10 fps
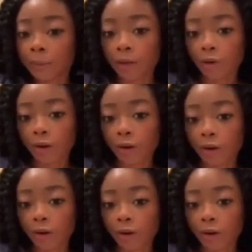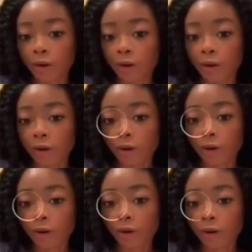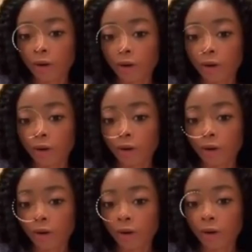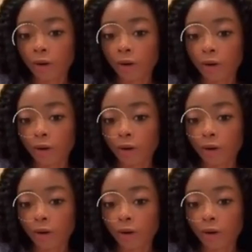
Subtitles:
Nobody speaks.